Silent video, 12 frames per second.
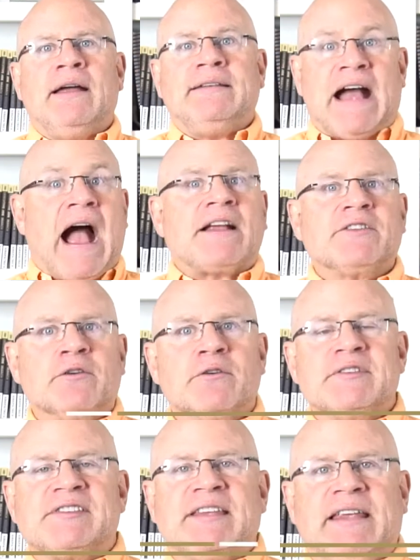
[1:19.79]

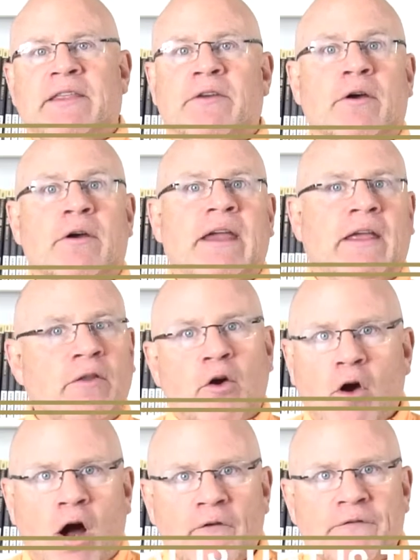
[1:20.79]
doctors either in
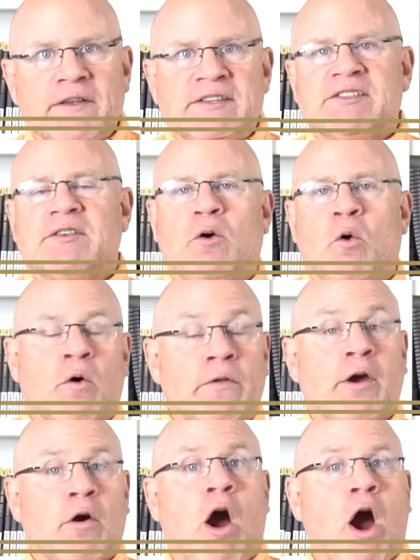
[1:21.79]
their office, or
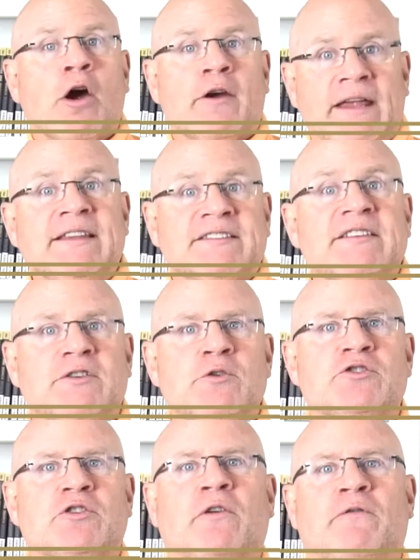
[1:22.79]
there are
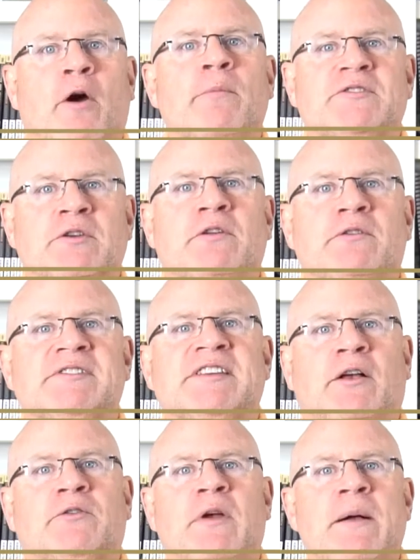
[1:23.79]
institutional pharmaceutical
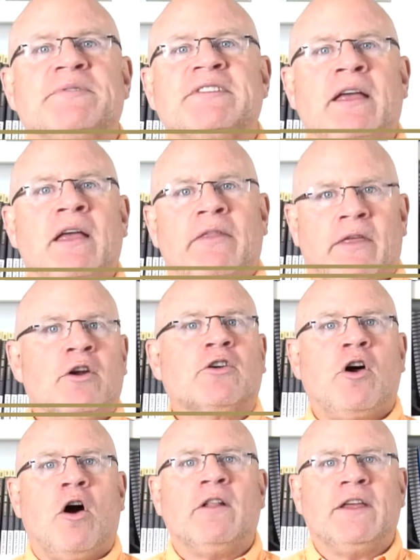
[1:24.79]
sales reps that are
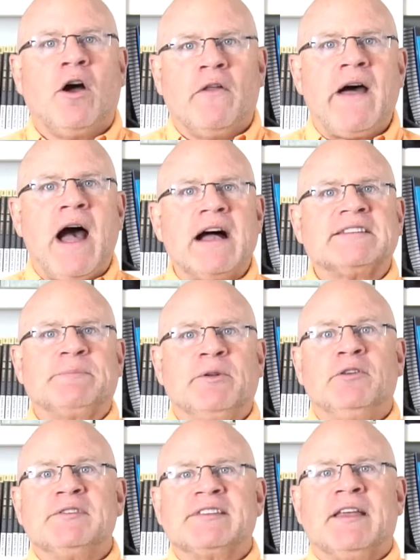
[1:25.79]
calling on the
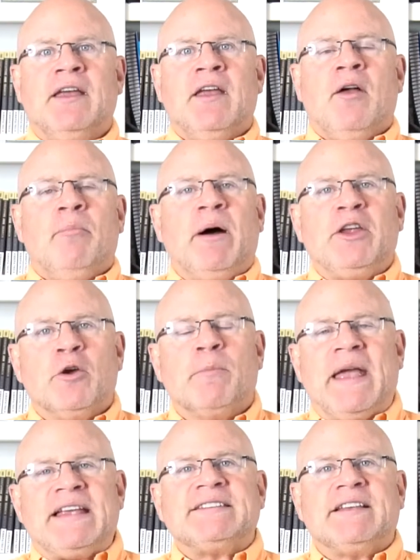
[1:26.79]
hospitals, but you're
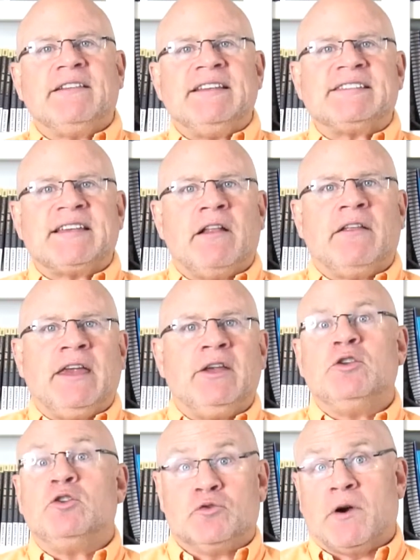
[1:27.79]
basically
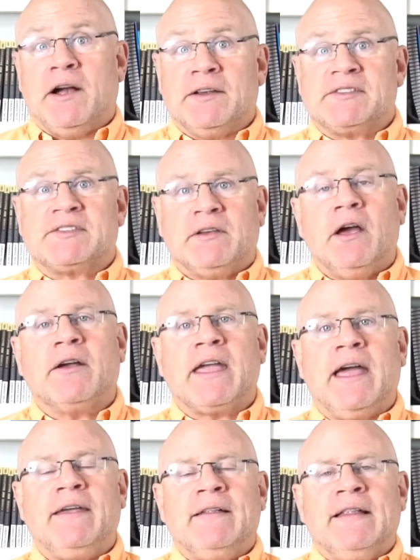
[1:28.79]
selling drugs,
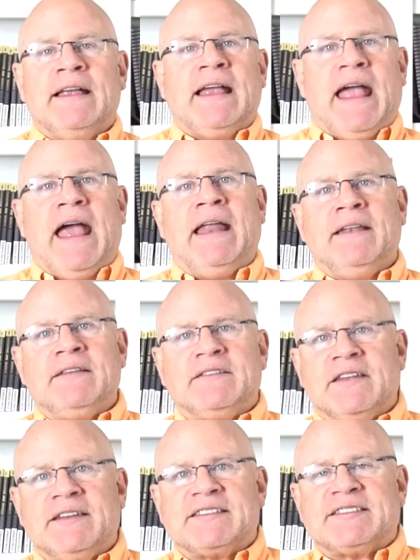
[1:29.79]
okay? And
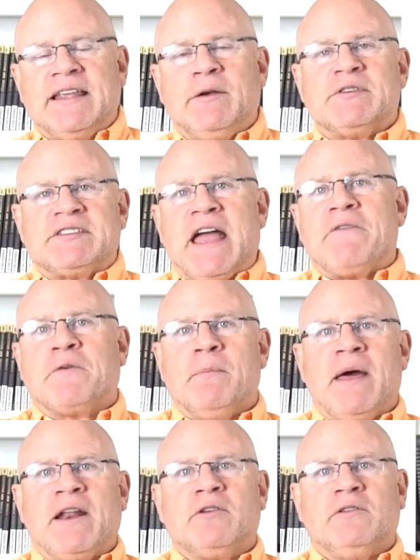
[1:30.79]
to distinguish that
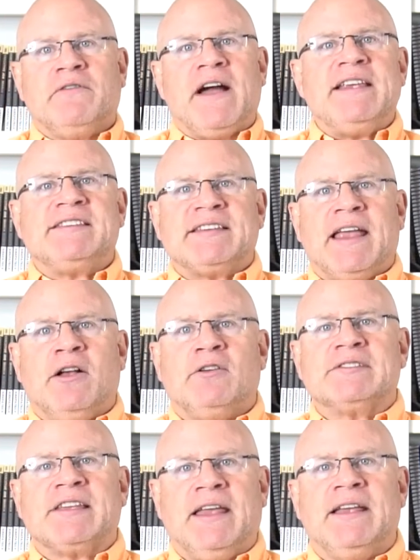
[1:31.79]
from medical device
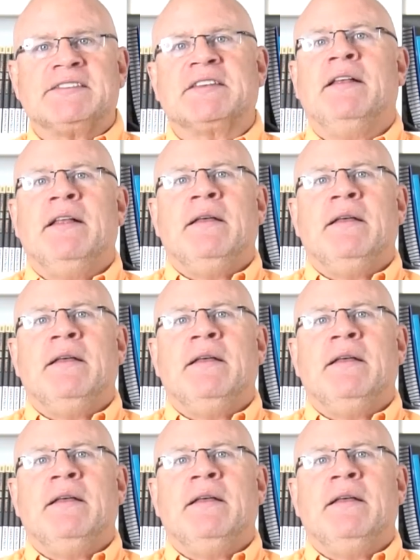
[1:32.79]
sales is